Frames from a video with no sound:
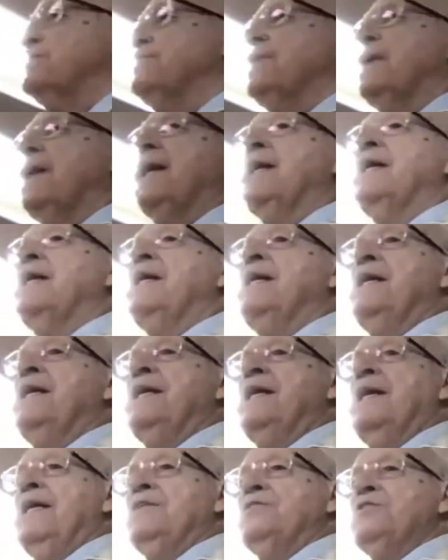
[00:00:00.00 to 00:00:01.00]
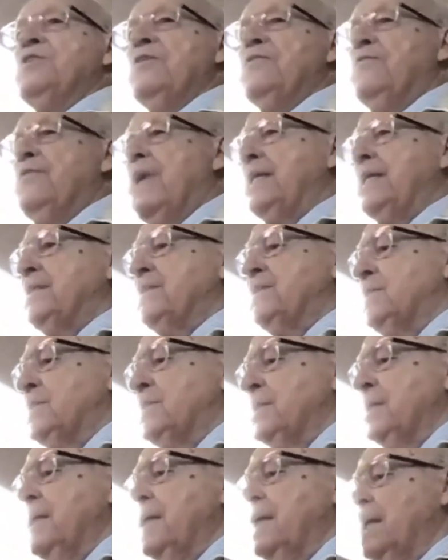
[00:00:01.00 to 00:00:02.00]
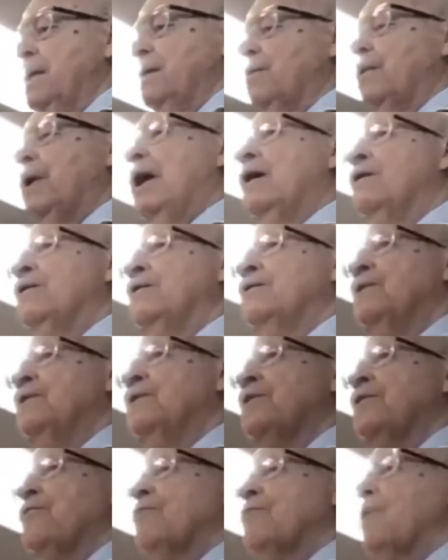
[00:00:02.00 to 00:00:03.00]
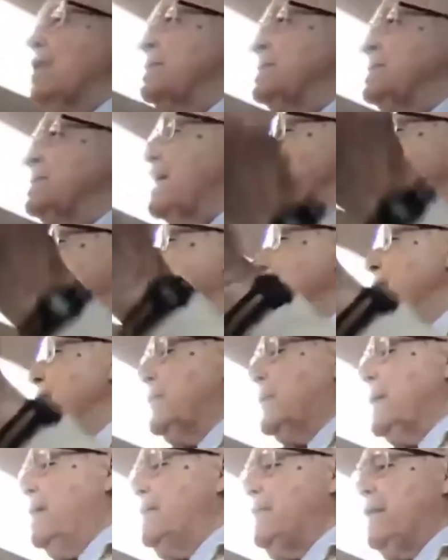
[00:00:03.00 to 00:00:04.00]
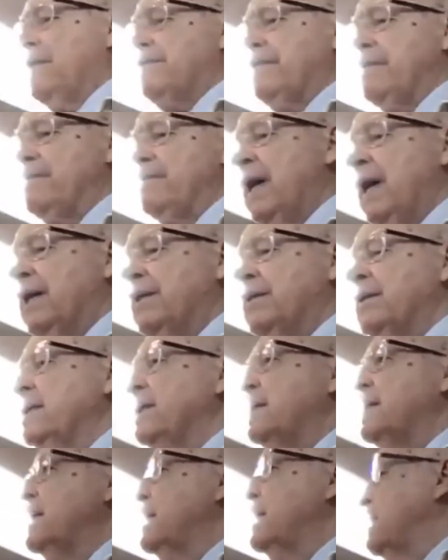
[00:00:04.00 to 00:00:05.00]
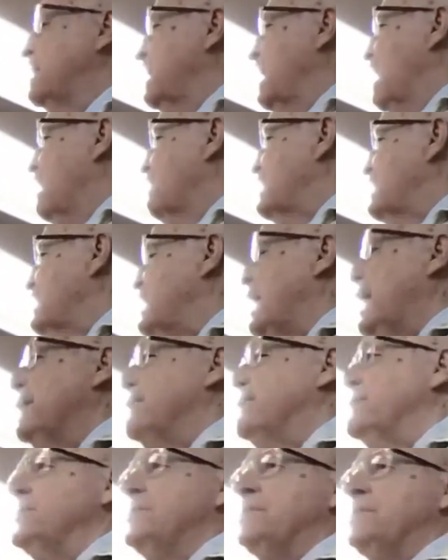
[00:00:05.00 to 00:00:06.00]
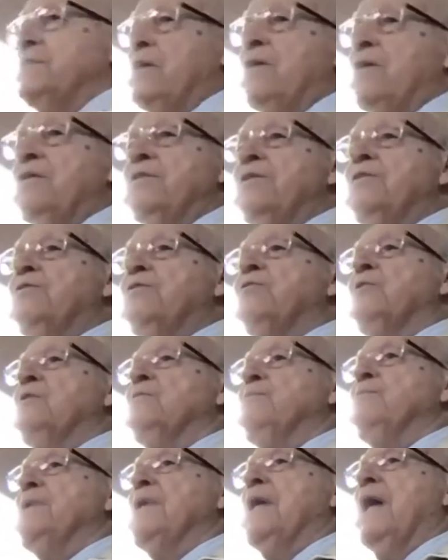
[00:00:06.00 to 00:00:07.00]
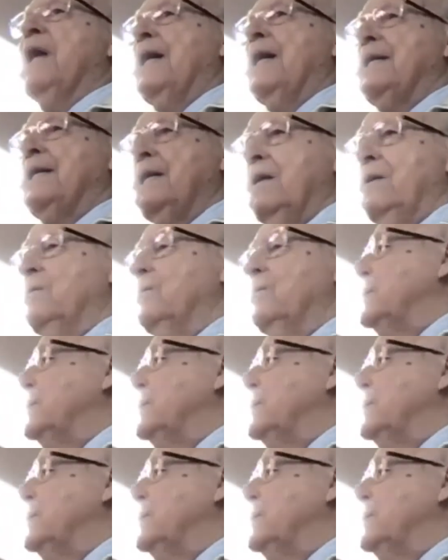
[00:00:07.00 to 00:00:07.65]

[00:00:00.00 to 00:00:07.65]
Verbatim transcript: that, and she invites. Well, the same people come every month. Larry Davis is on the group, and I go.